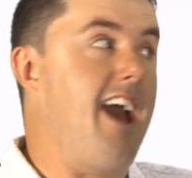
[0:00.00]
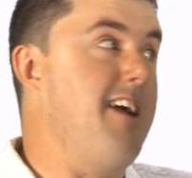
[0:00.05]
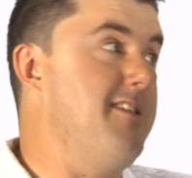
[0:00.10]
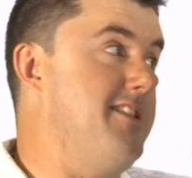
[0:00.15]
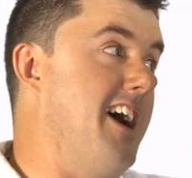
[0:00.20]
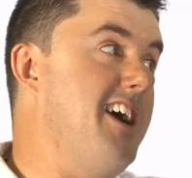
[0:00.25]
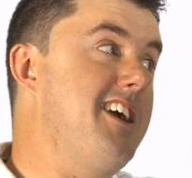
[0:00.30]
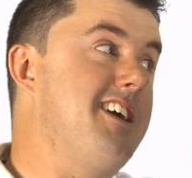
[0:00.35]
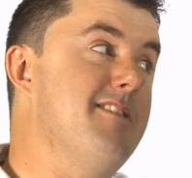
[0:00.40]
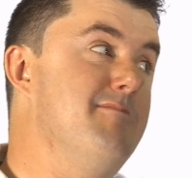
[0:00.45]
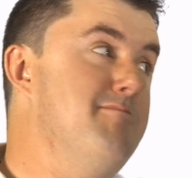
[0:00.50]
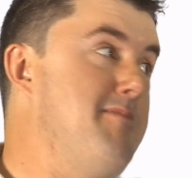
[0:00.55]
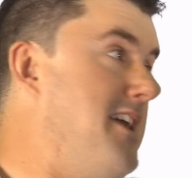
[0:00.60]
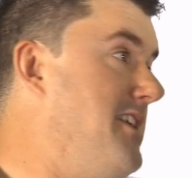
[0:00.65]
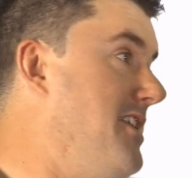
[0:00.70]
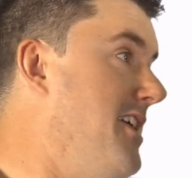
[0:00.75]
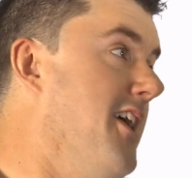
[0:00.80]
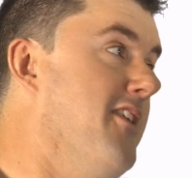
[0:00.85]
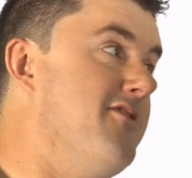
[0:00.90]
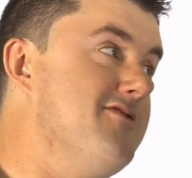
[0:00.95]
Hey, Dan can
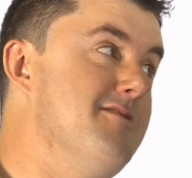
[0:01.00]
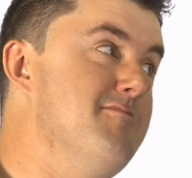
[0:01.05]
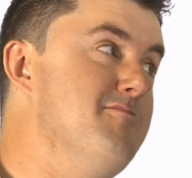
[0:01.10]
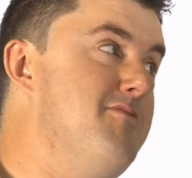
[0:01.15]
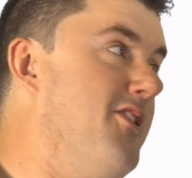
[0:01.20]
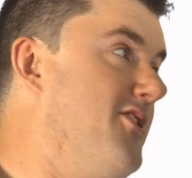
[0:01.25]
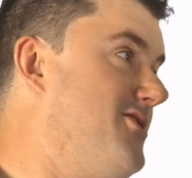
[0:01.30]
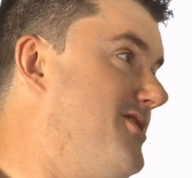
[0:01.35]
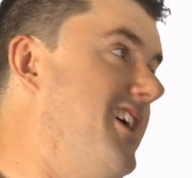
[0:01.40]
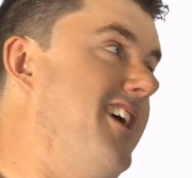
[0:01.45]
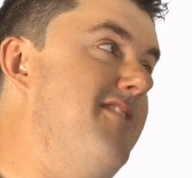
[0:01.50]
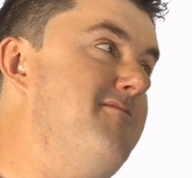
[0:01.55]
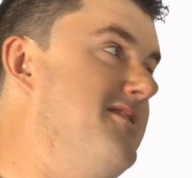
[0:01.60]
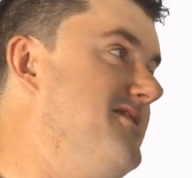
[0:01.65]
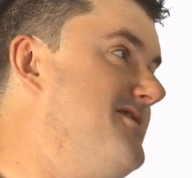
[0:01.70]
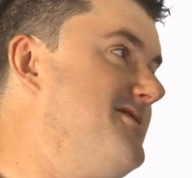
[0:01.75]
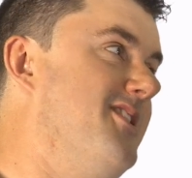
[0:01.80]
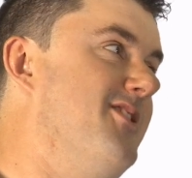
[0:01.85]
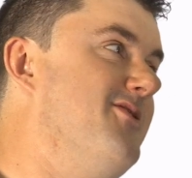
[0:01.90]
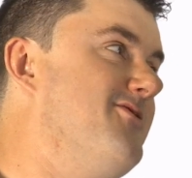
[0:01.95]
bend over and push. I've
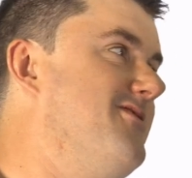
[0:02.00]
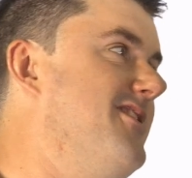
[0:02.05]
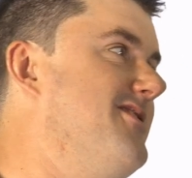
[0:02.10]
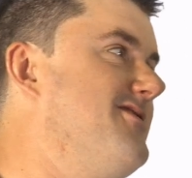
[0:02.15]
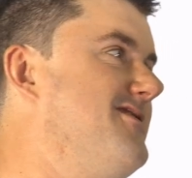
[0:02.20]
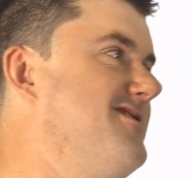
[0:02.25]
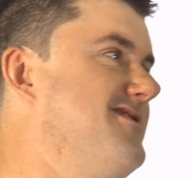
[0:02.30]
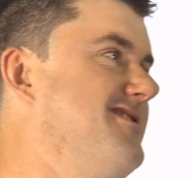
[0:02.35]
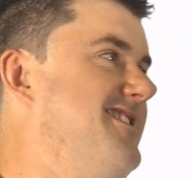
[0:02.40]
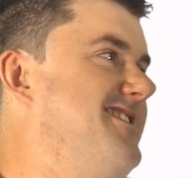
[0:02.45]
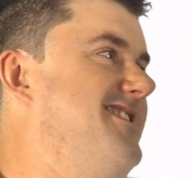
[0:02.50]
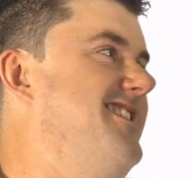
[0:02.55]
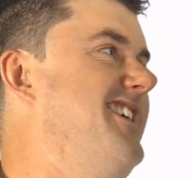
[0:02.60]
been told. Right?